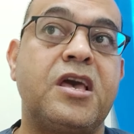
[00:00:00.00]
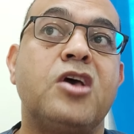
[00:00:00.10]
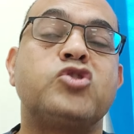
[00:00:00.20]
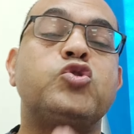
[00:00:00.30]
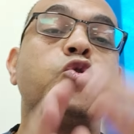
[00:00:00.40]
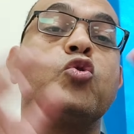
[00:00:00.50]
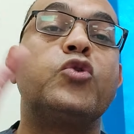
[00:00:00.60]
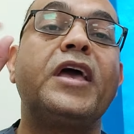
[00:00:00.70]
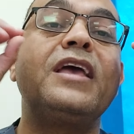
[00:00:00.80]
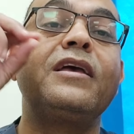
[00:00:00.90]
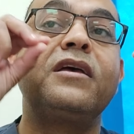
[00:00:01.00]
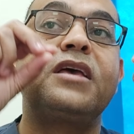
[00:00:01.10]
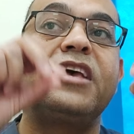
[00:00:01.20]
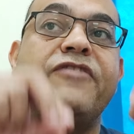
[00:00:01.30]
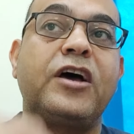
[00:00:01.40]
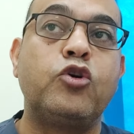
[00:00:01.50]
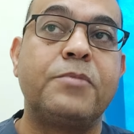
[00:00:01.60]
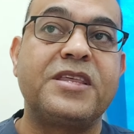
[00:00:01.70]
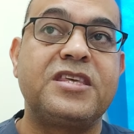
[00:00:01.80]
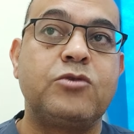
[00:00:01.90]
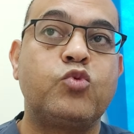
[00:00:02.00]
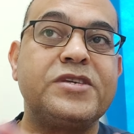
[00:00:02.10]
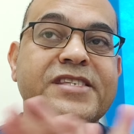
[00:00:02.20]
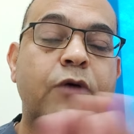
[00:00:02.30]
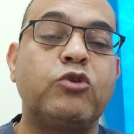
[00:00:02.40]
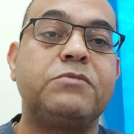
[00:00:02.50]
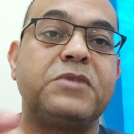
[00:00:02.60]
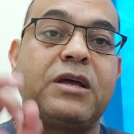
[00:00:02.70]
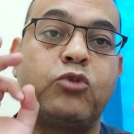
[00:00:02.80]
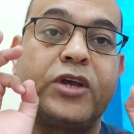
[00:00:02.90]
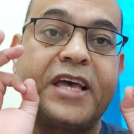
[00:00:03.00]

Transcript: So encephalopathy without metabolic